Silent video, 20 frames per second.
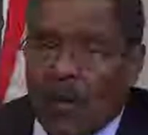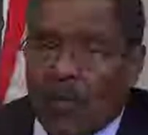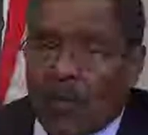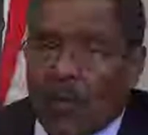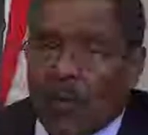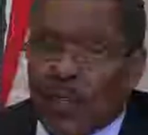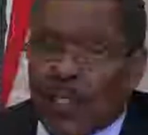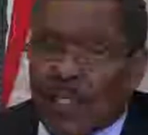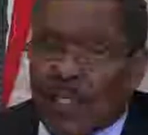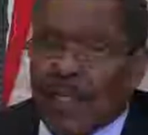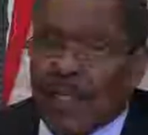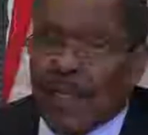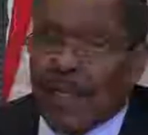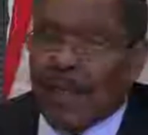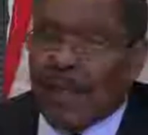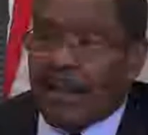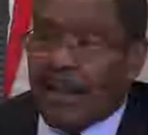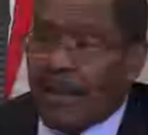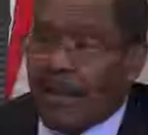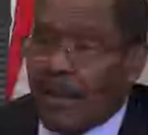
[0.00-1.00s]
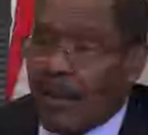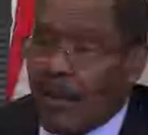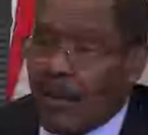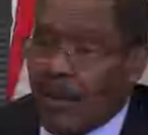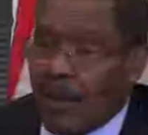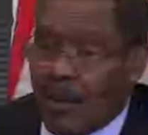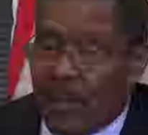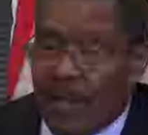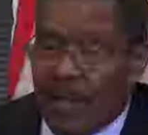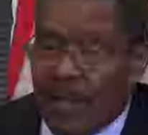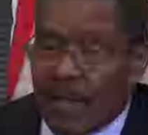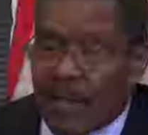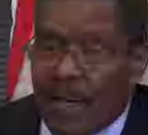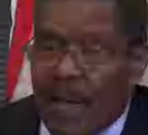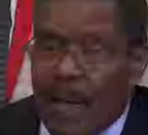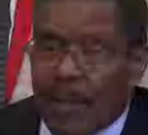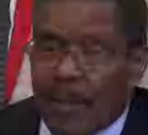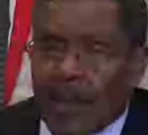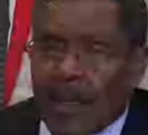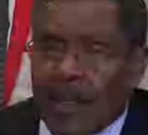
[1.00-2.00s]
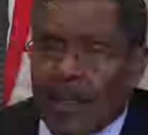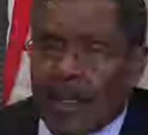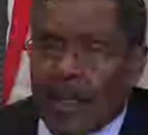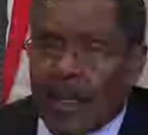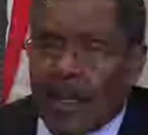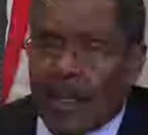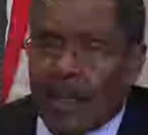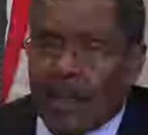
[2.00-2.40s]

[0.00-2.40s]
Fortunately, good things happened,